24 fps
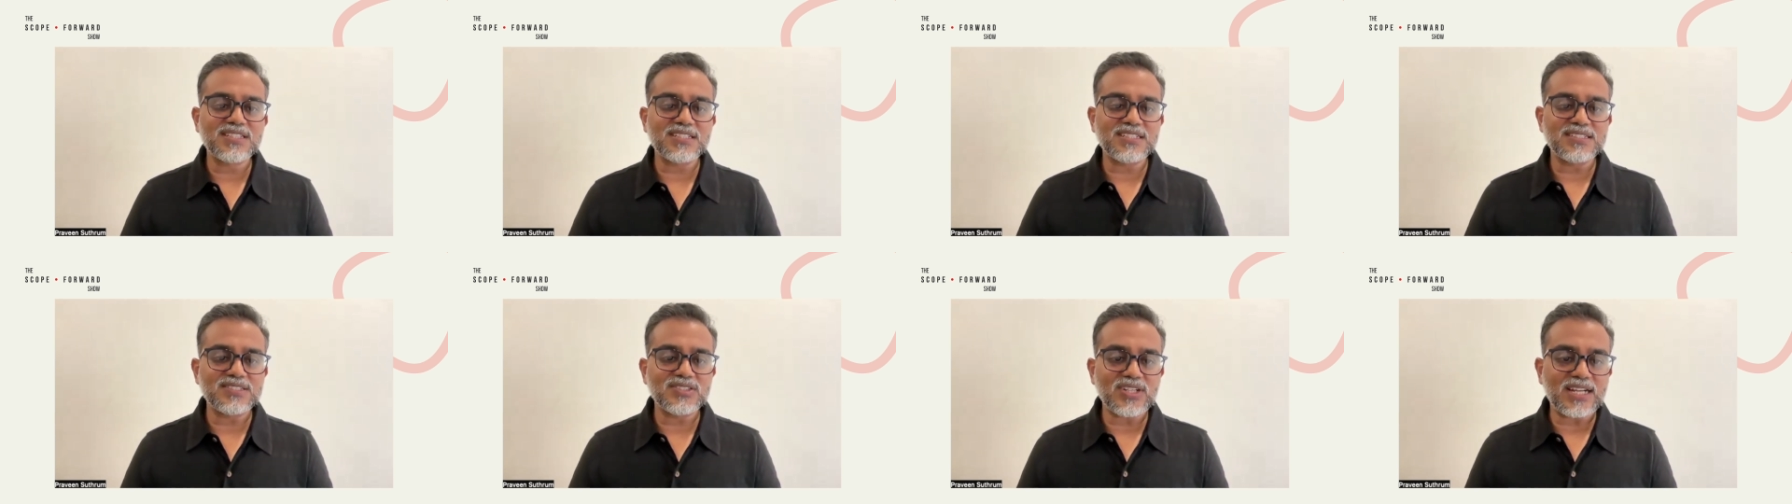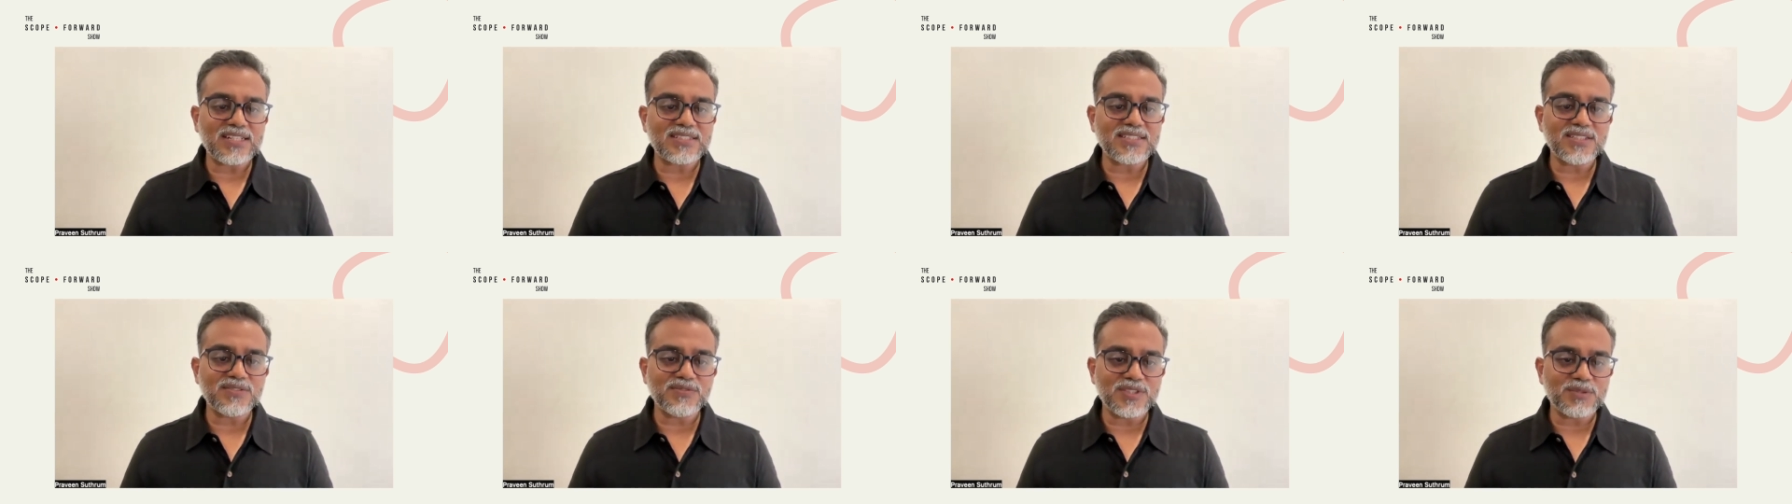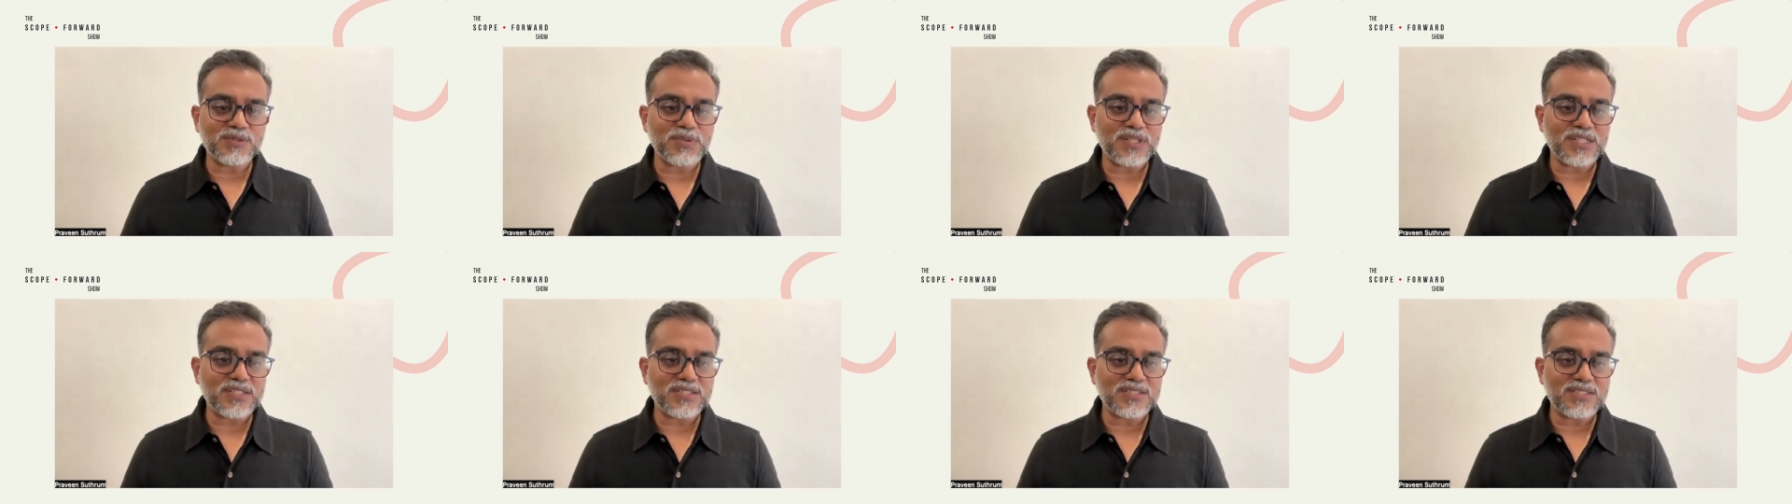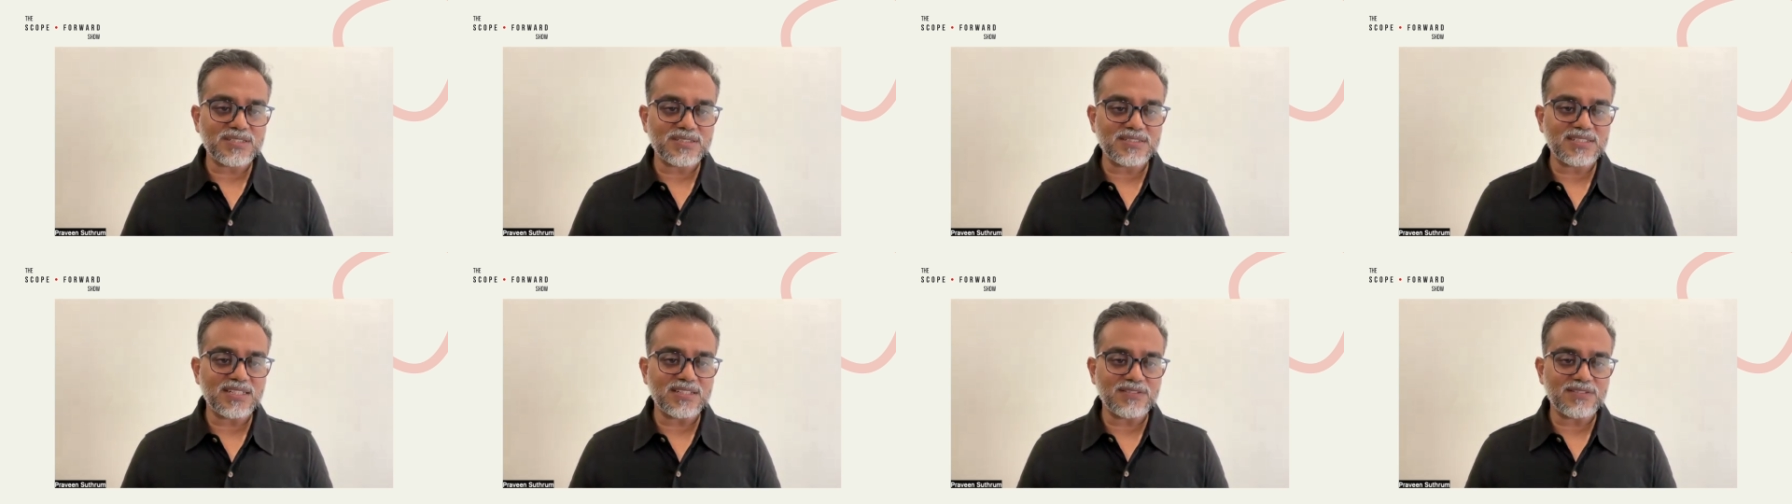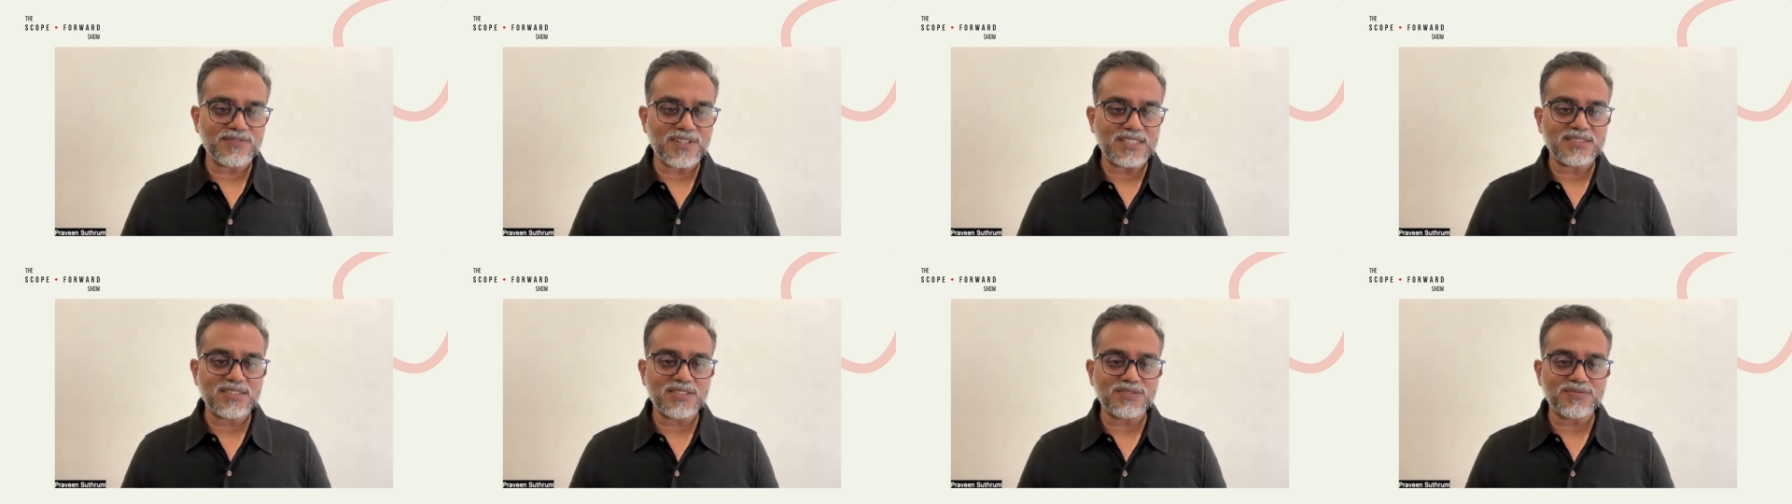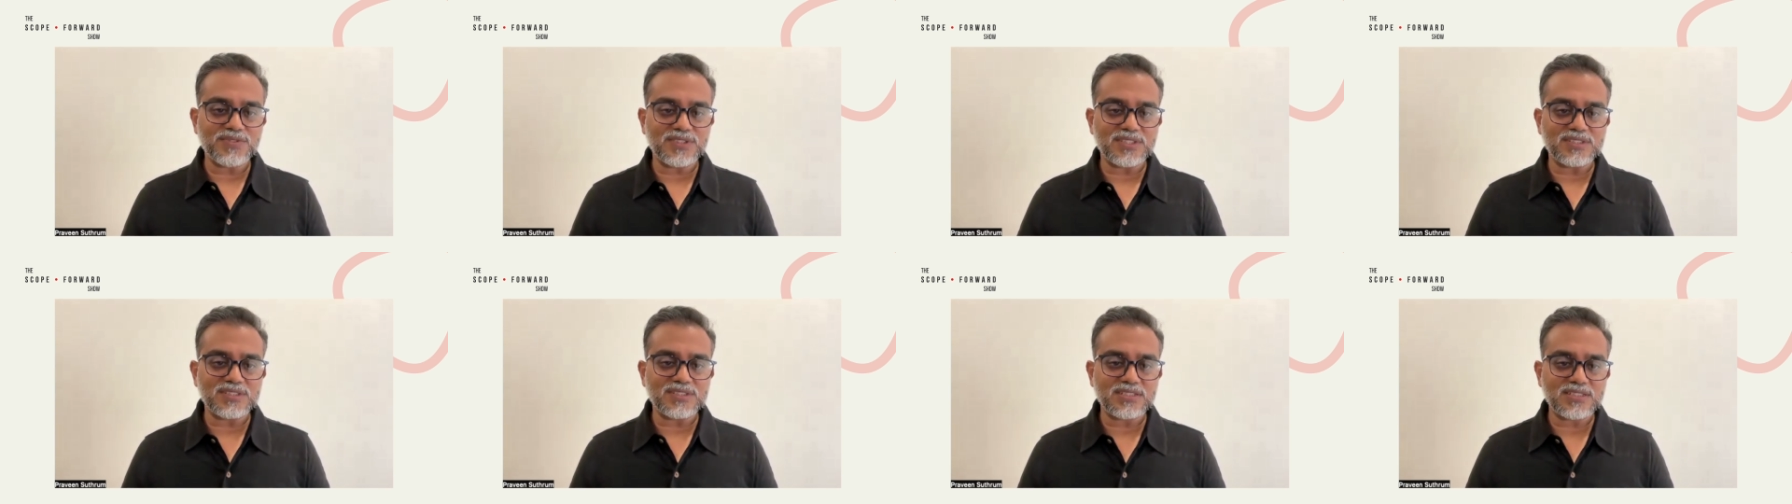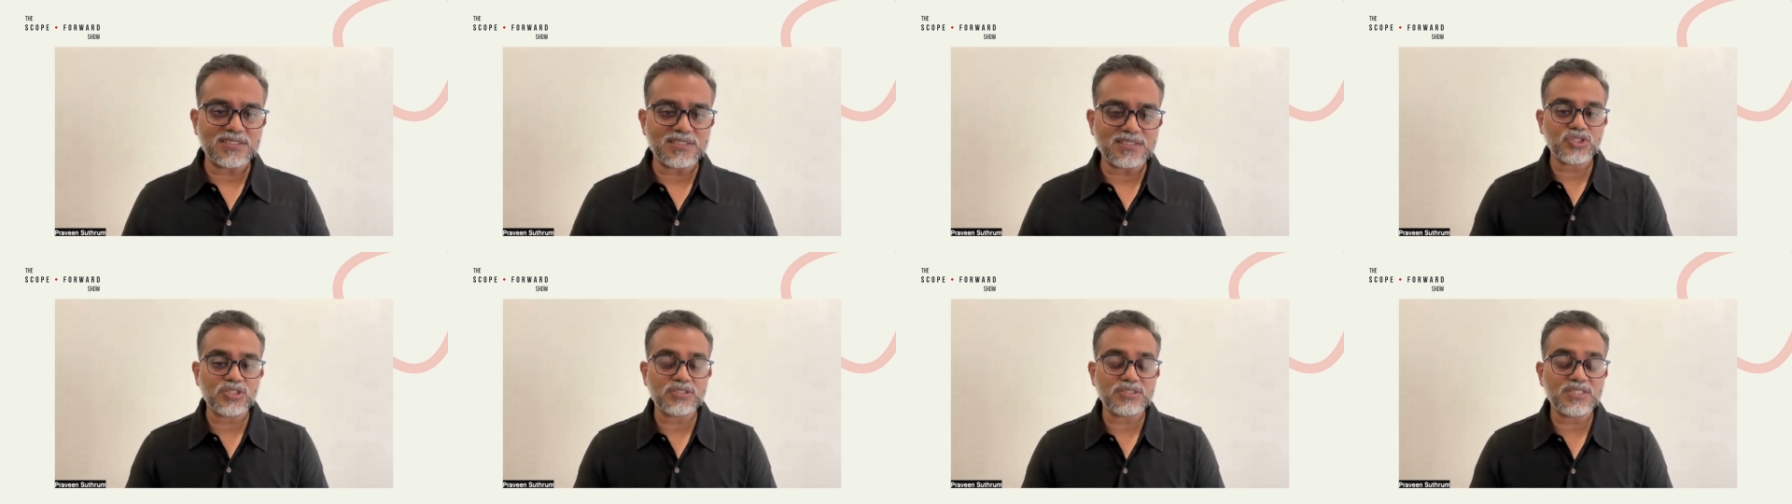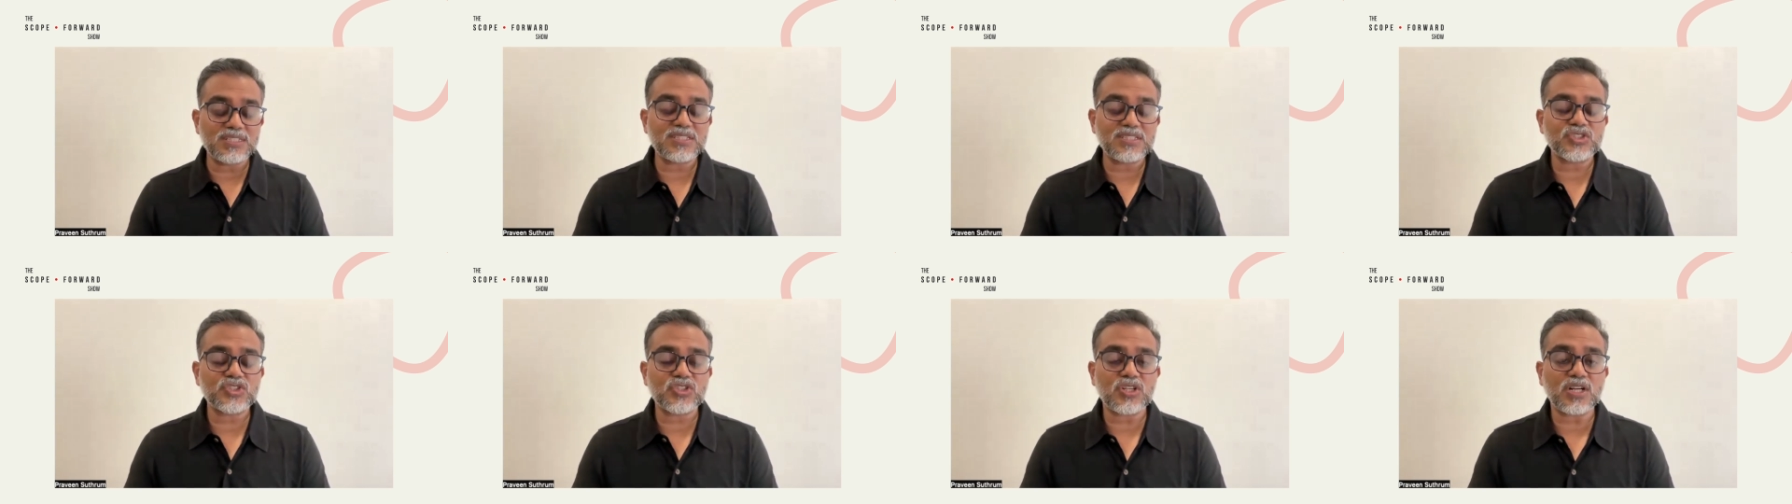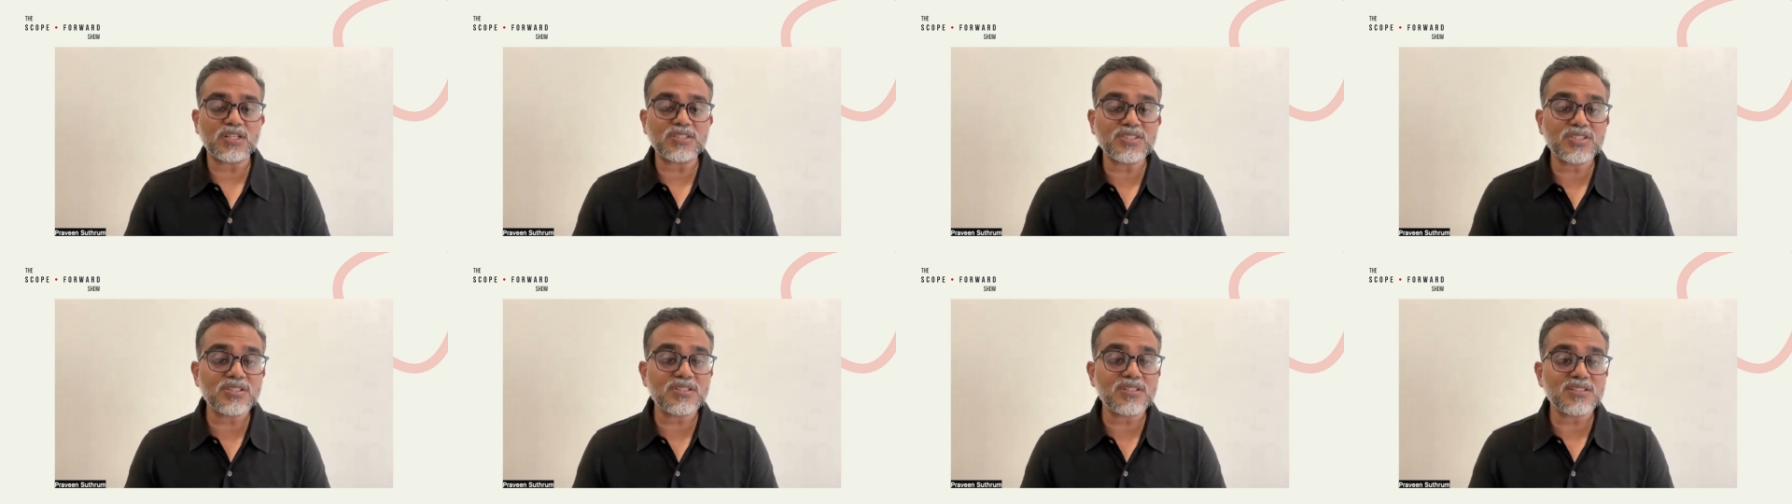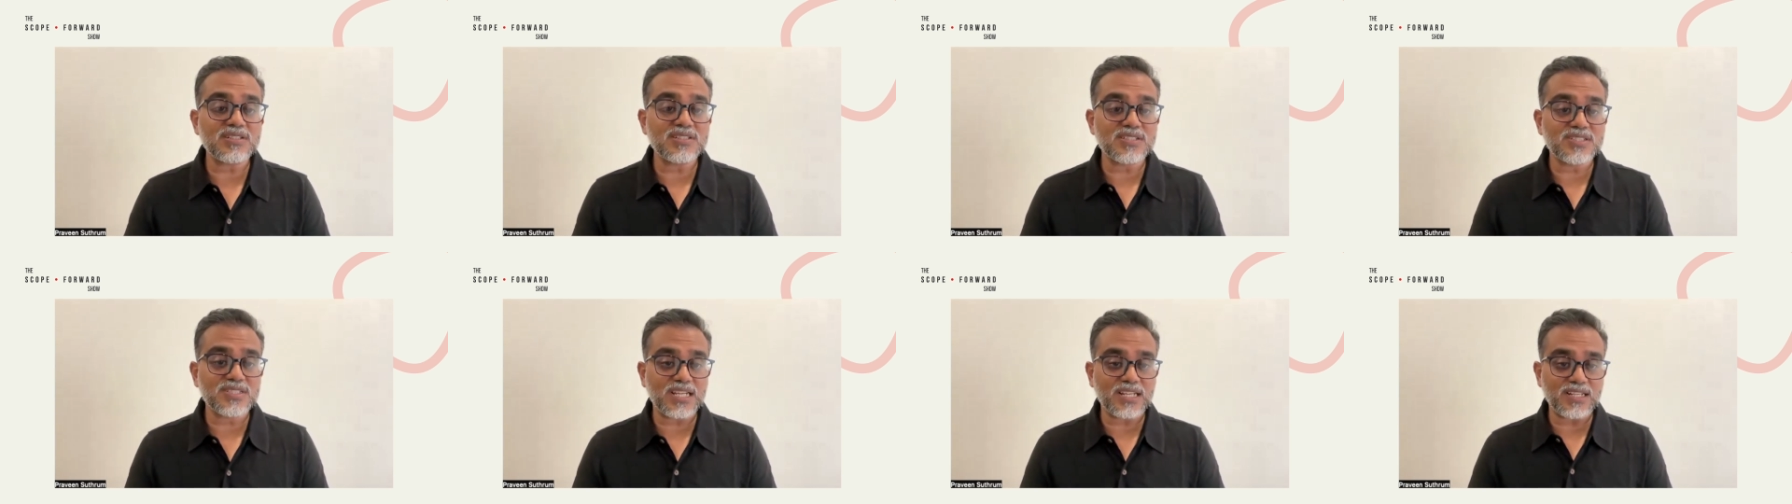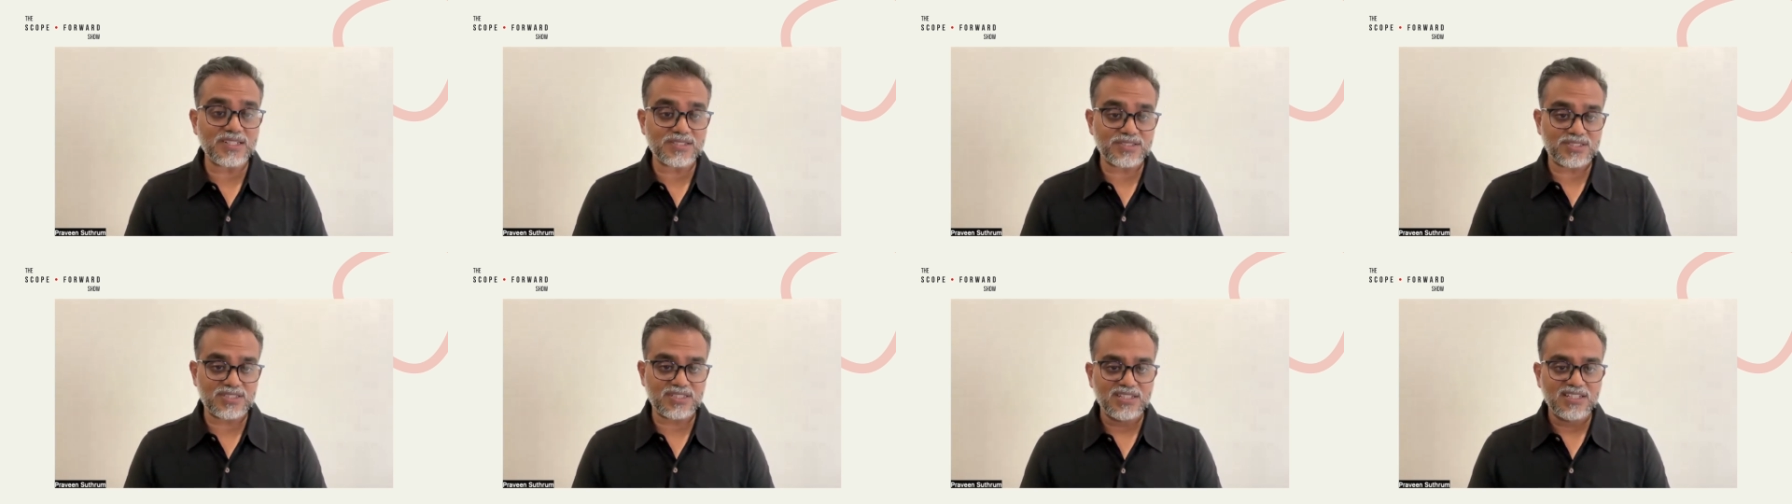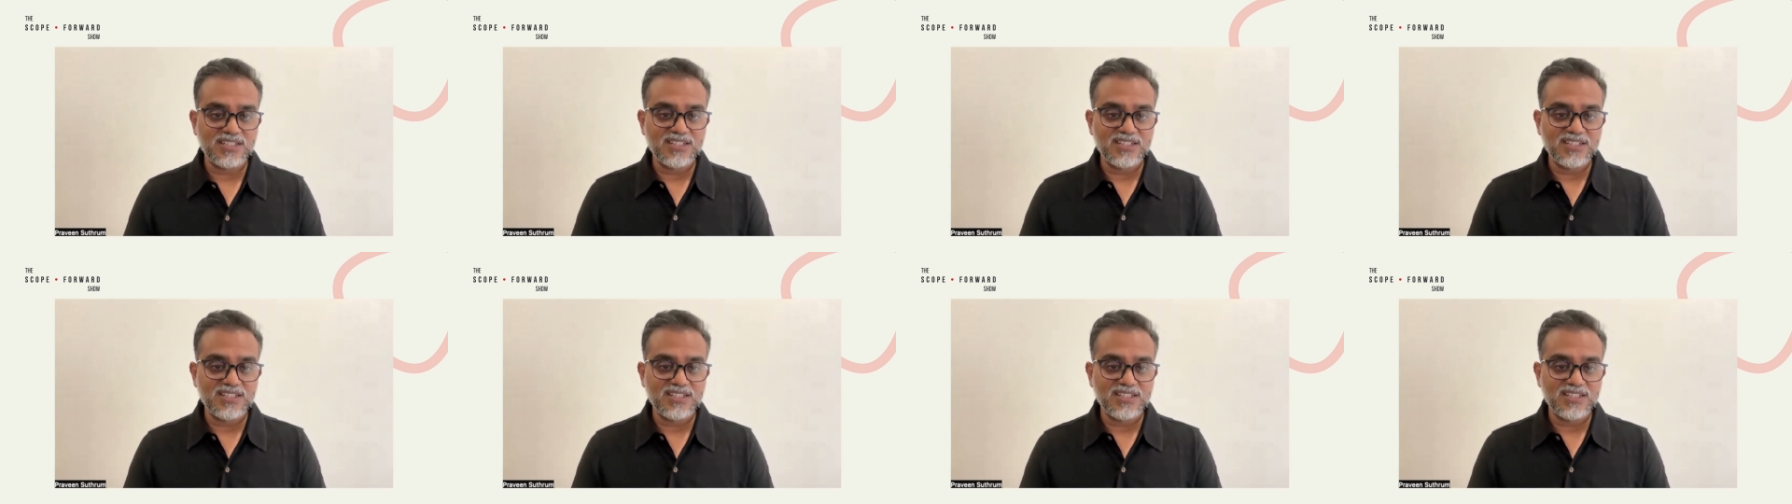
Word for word: interacting with patients and vice versa. There's a structural change,